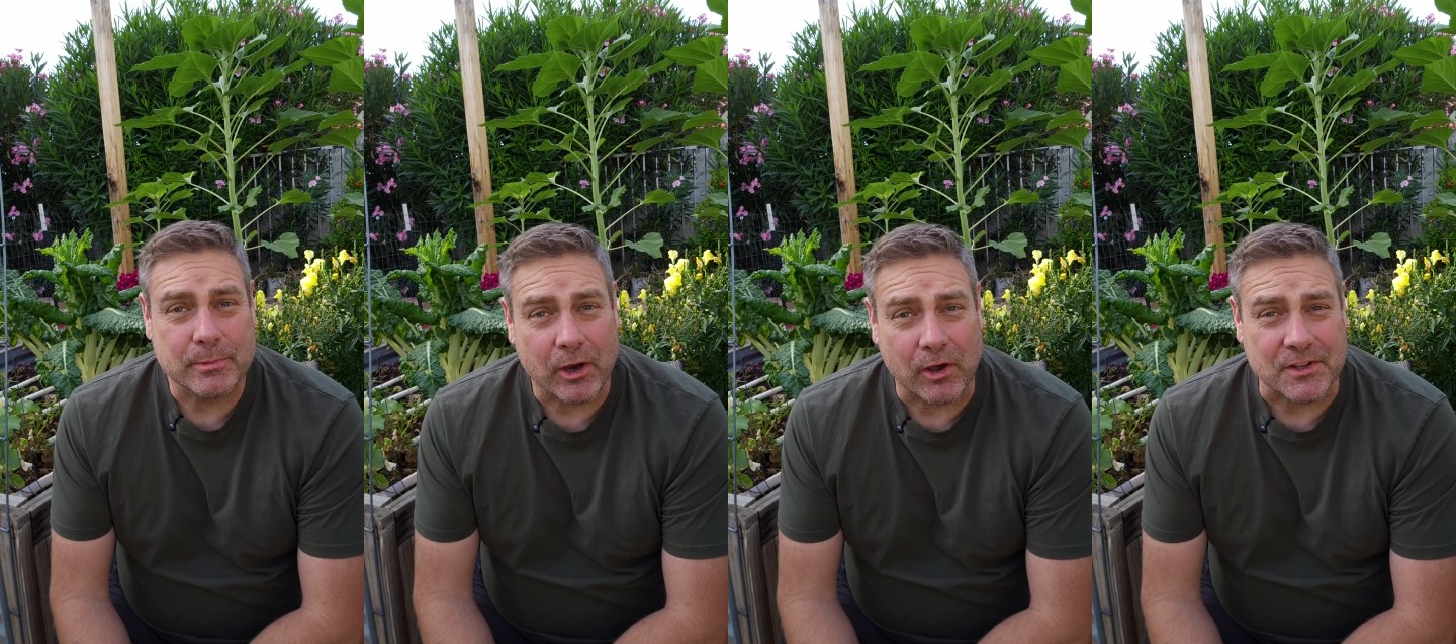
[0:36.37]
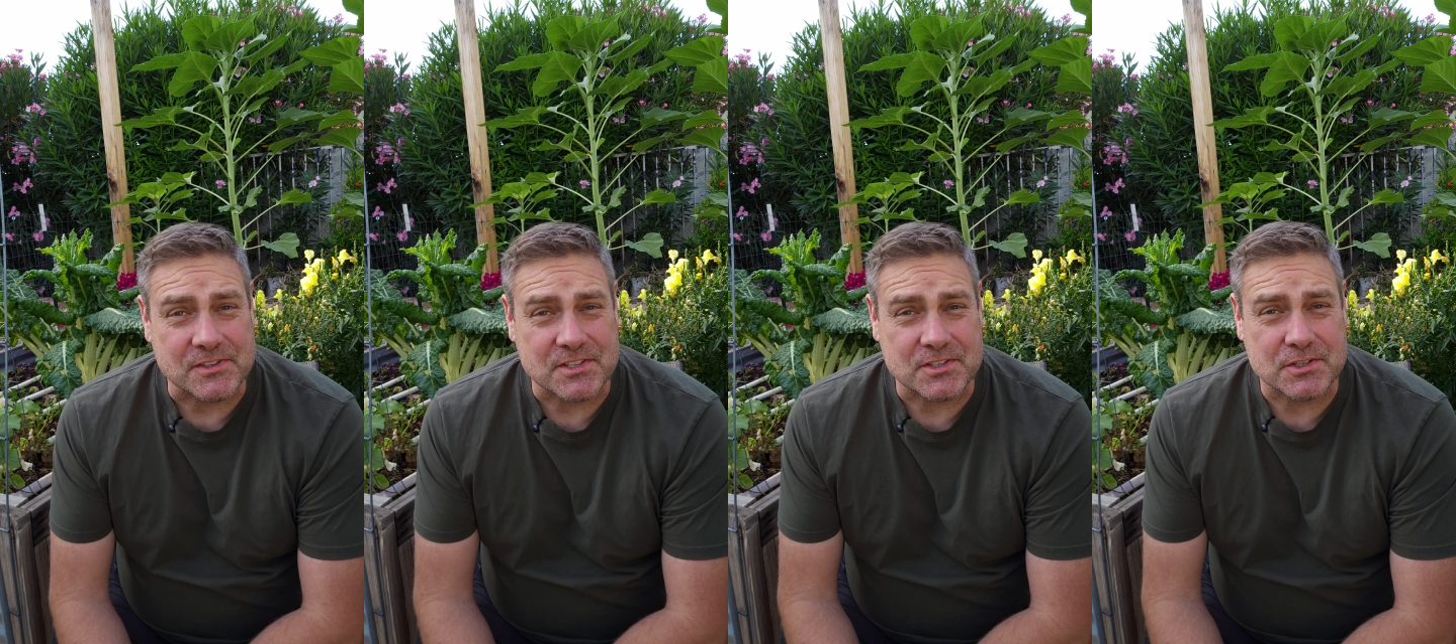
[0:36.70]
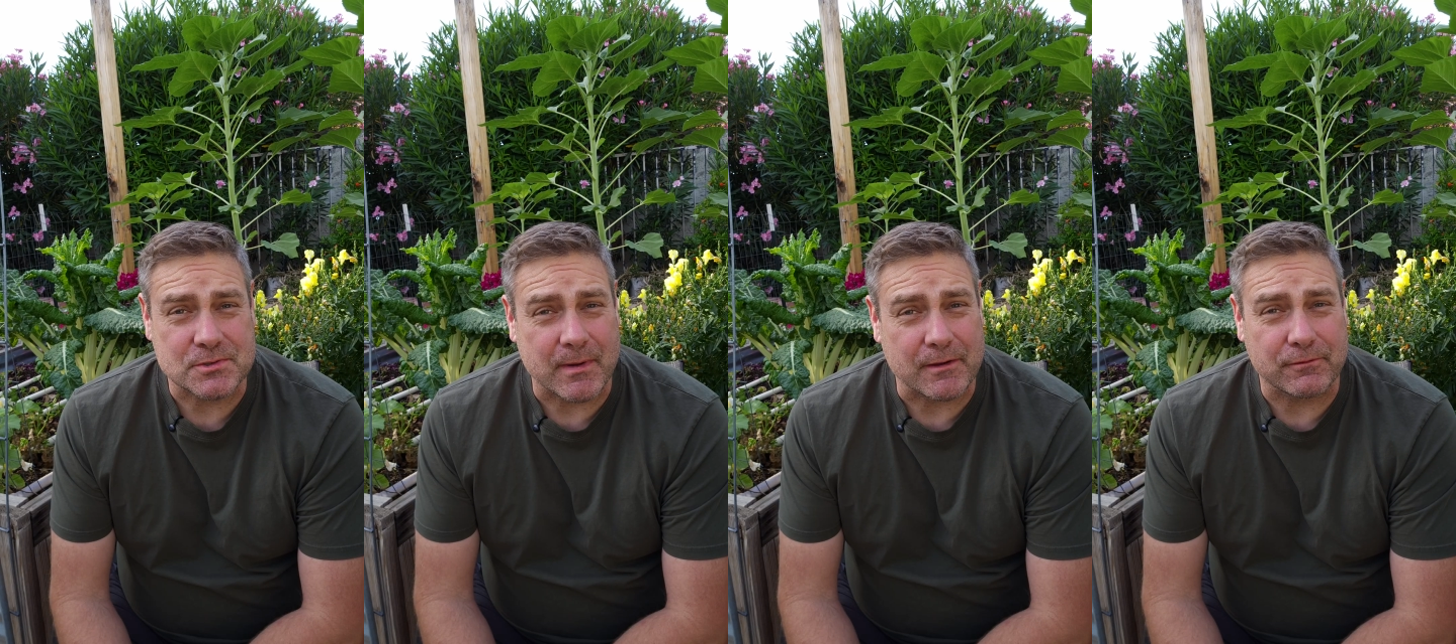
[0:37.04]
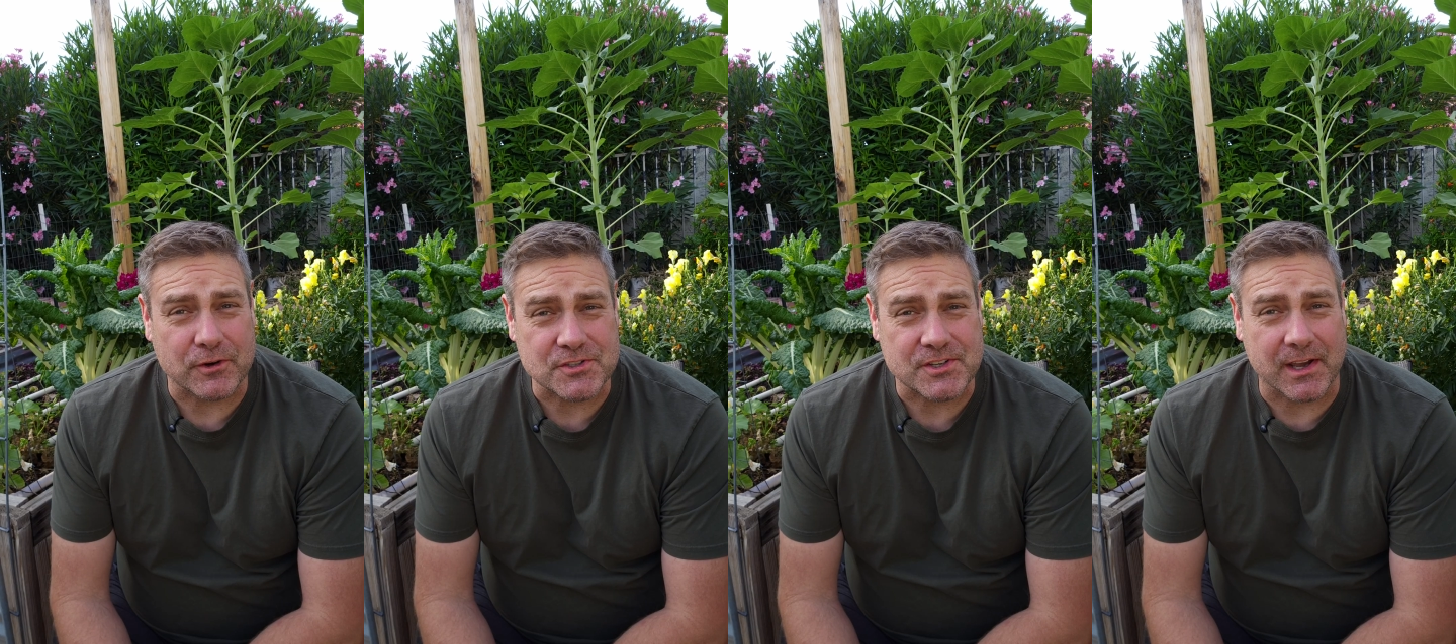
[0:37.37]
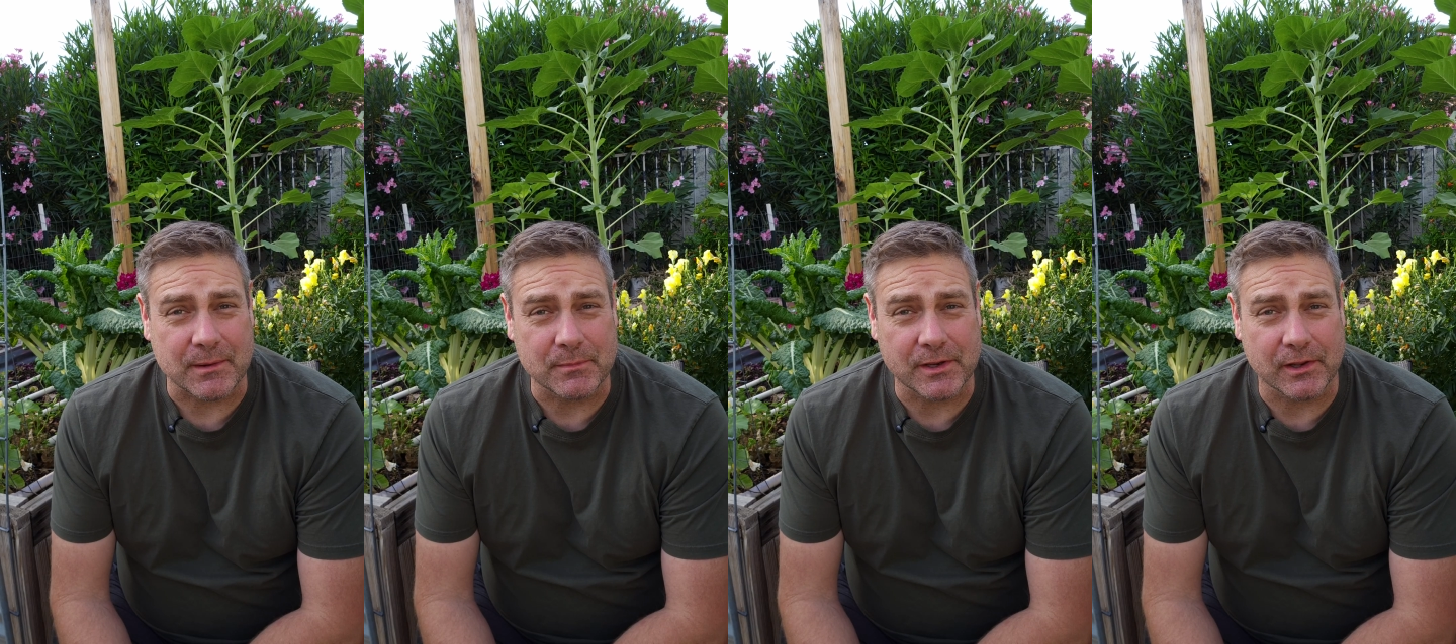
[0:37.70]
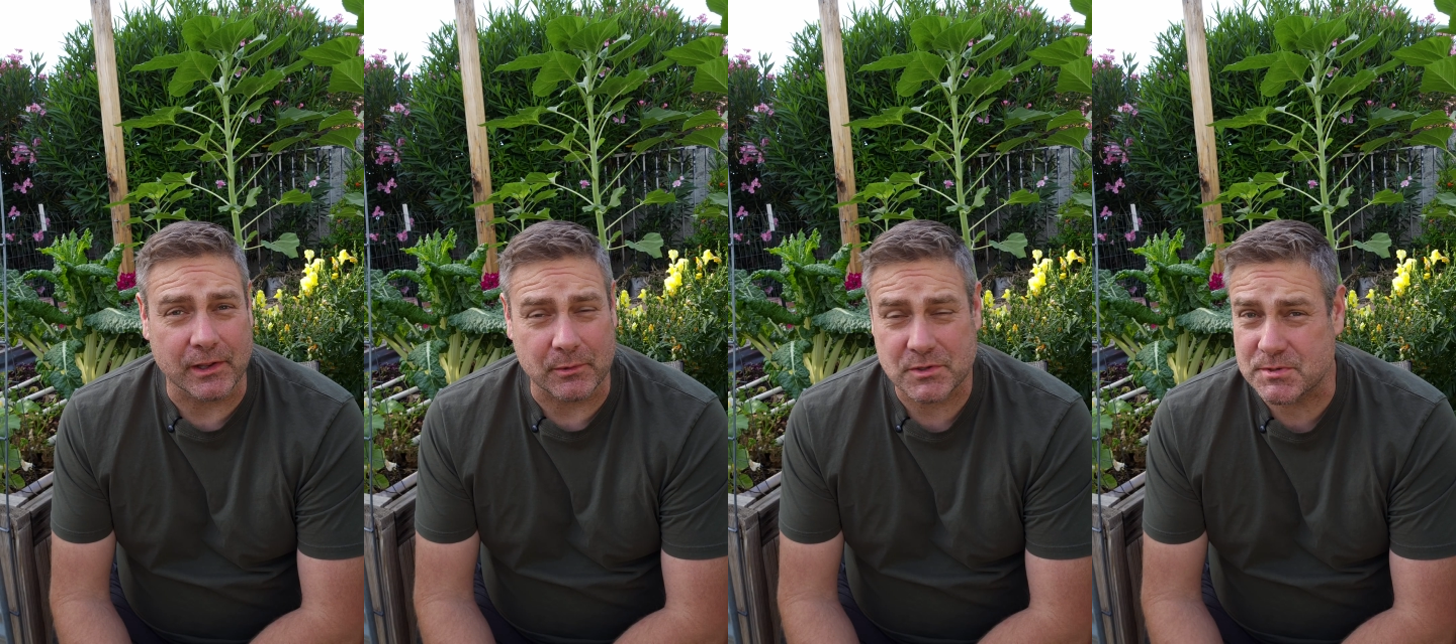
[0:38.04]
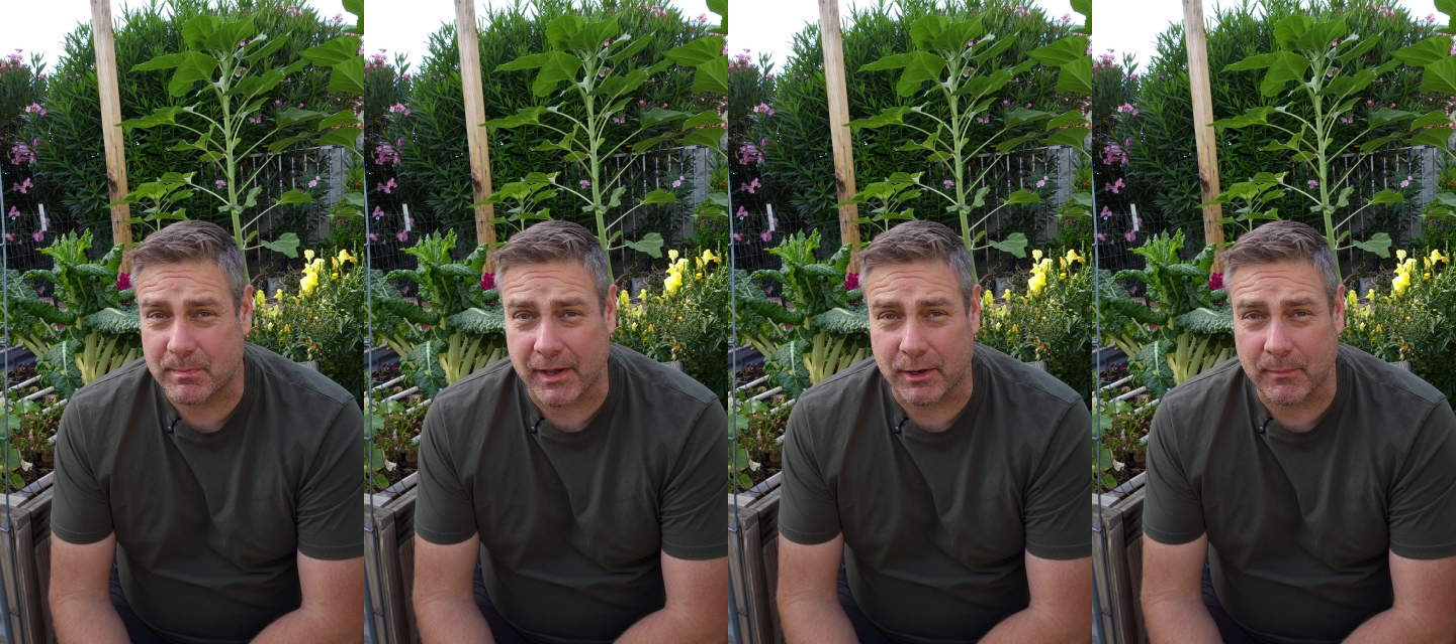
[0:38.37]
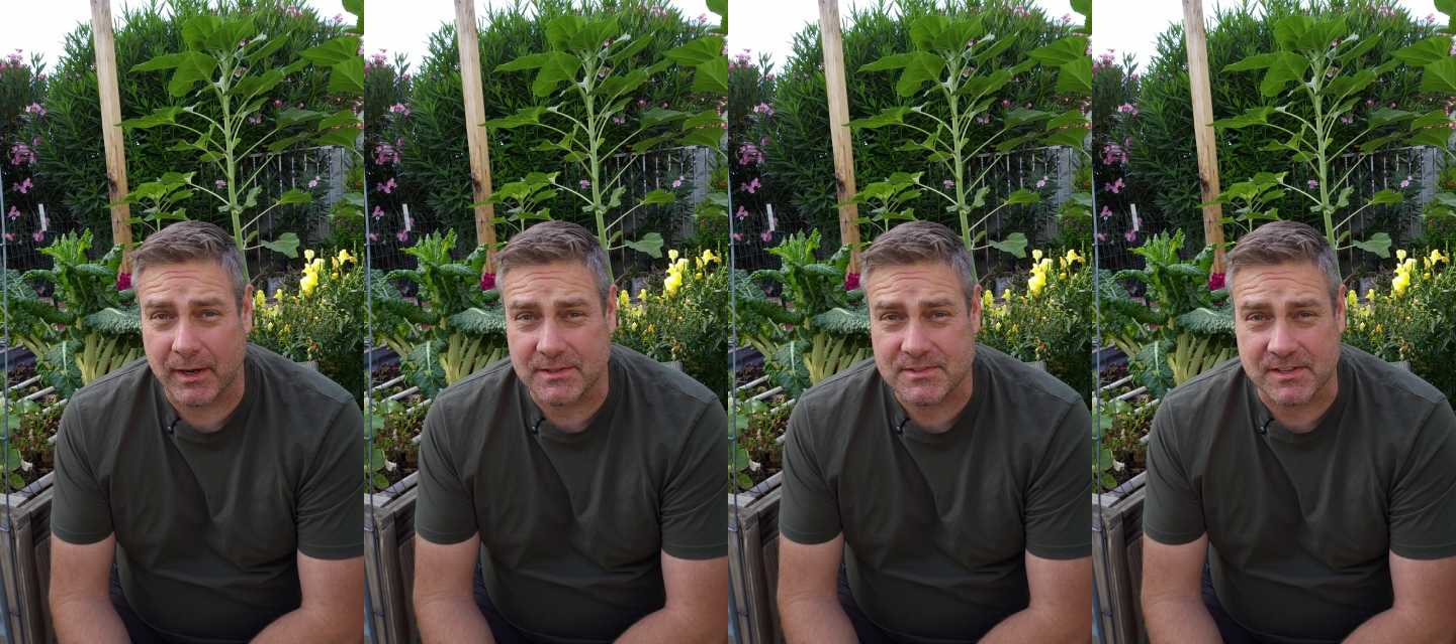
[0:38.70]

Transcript: be honest, this is my first time dealing with spider mites,